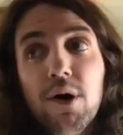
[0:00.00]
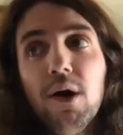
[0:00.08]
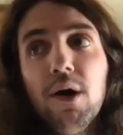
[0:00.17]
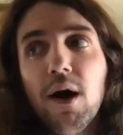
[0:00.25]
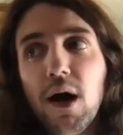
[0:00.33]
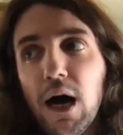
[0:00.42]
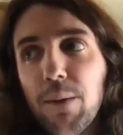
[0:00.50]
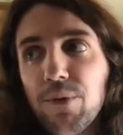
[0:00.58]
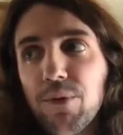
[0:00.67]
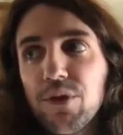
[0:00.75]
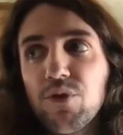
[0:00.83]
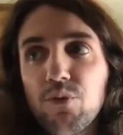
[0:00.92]

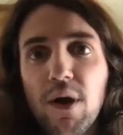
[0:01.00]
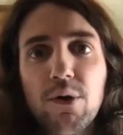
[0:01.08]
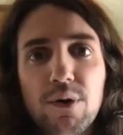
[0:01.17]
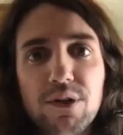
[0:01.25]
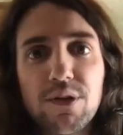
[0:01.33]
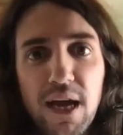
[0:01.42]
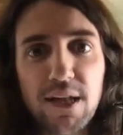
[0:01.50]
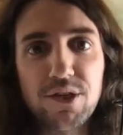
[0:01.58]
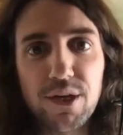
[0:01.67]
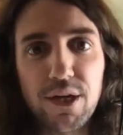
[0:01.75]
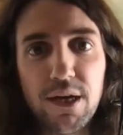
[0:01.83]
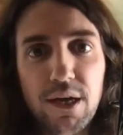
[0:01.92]
with greater
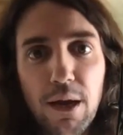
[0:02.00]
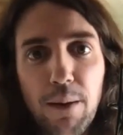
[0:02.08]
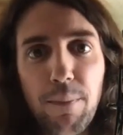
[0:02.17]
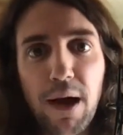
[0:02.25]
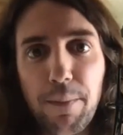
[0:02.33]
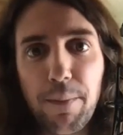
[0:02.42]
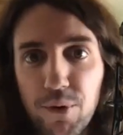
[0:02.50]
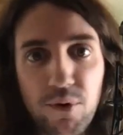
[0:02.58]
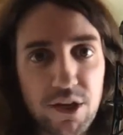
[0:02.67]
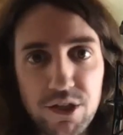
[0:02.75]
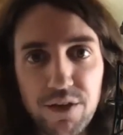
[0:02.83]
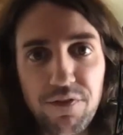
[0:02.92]
intensity by
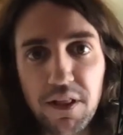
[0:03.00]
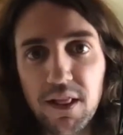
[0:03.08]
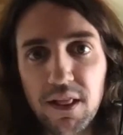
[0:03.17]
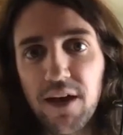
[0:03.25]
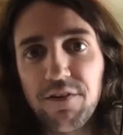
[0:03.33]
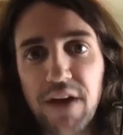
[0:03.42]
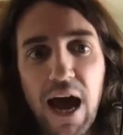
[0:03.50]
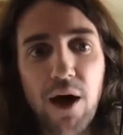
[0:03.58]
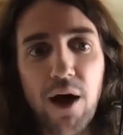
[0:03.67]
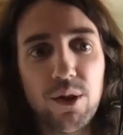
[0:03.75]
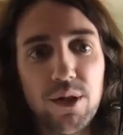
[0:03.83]
progressive and left outlets,